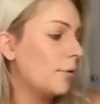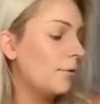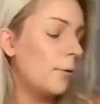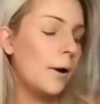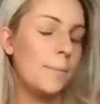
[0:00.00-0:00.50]

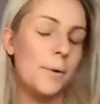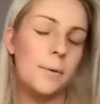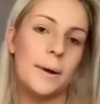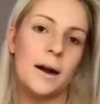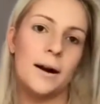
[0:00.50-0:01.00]
Before I
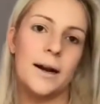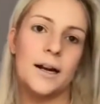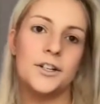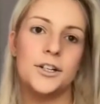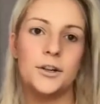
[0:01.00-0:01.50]
put my
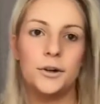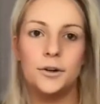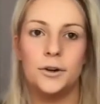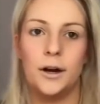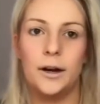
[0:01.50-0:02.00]
eyelashes
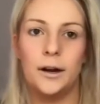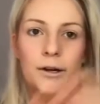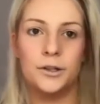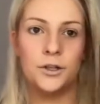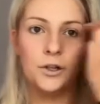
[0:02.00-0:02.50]
on, I
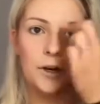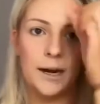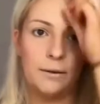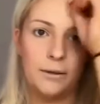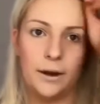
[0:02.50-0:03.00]
like to dry
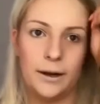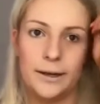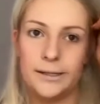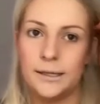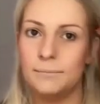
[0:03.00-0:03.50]
out the
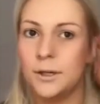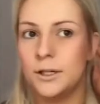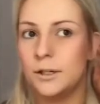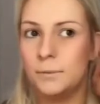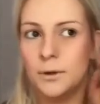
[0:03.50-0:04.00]
eyelids as
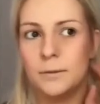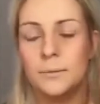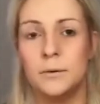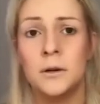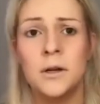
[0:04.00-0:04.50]
much as
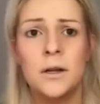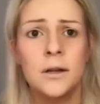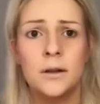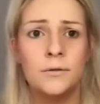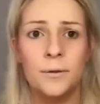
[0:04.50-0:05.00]
possible.
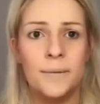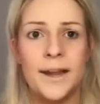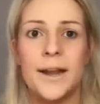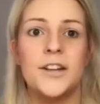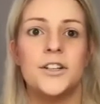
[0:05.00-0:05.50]
For
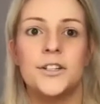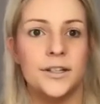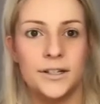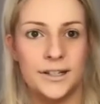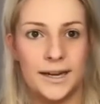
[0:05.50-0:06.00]
me, it just
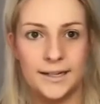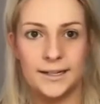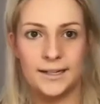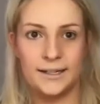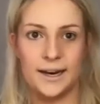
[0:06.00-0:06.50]
doesn't tend to
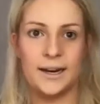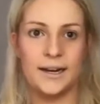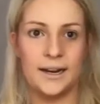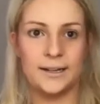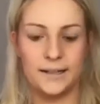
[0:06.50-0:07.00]
stick
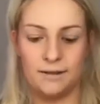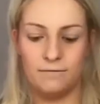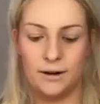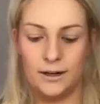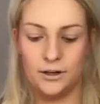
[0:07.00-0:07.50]
unless they're
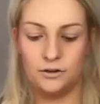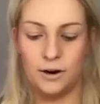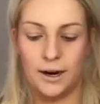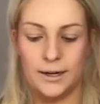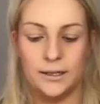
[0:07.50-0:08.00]
really
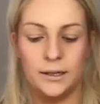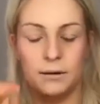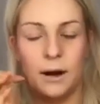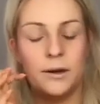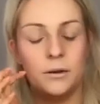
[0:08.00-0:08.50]
dry.
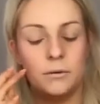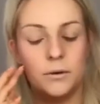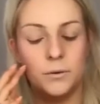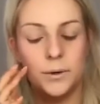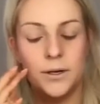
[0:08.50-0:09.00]
So I go
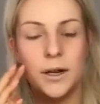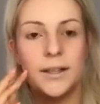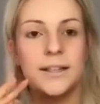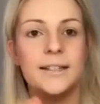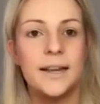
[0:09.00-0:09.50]
on to
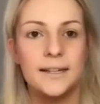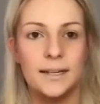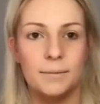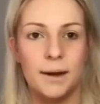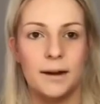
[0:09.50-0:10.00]
another
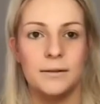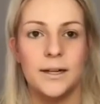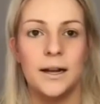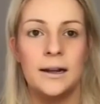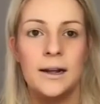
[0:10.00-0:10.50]
setting
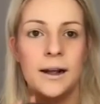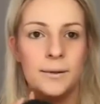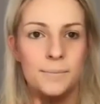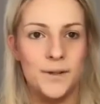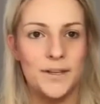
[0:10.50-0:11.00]
powder,
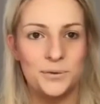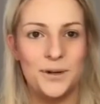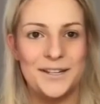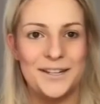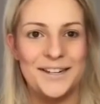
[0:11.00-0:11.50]
but this
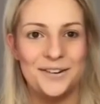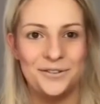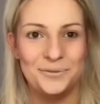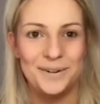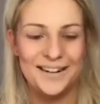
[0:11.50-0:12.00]
one is a
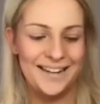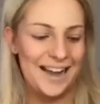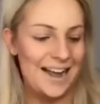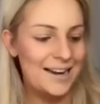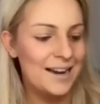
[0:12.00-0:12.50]
different one
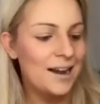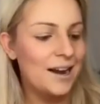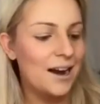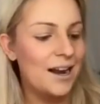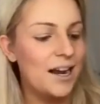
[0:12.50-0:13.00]
again.
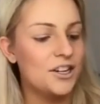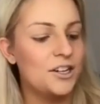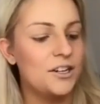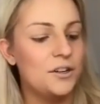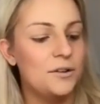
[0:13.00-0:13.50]
I
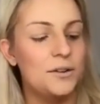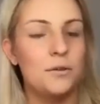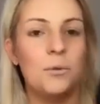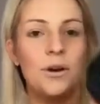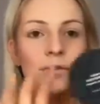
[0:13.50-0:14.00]
actually use
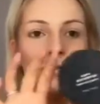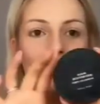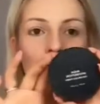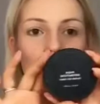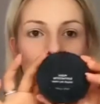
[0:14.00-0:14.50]
the one
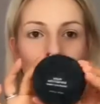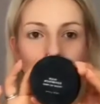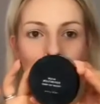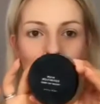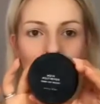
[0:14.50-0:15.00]
from New
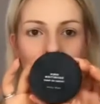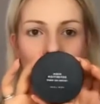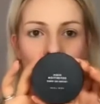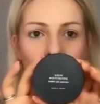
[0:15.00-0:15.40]
Look.